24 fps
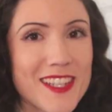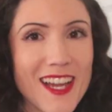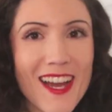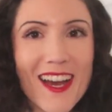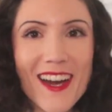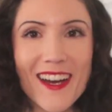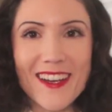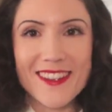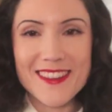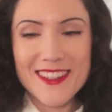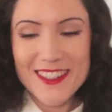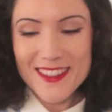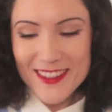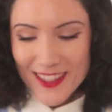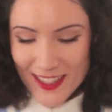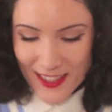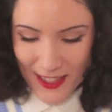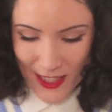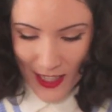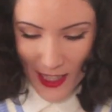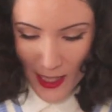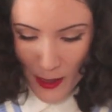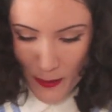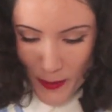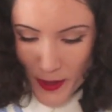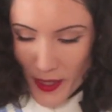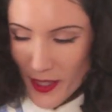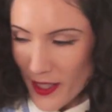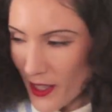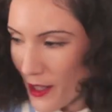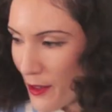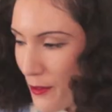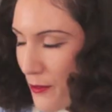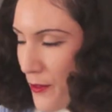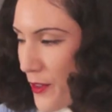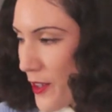Yeah, I think that's gonna be
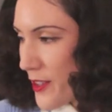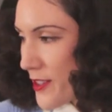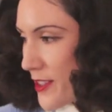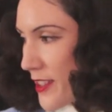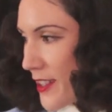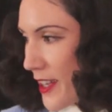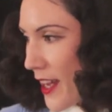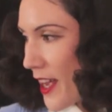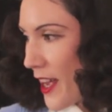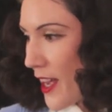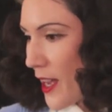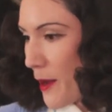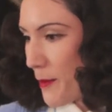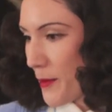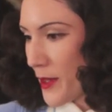it for today.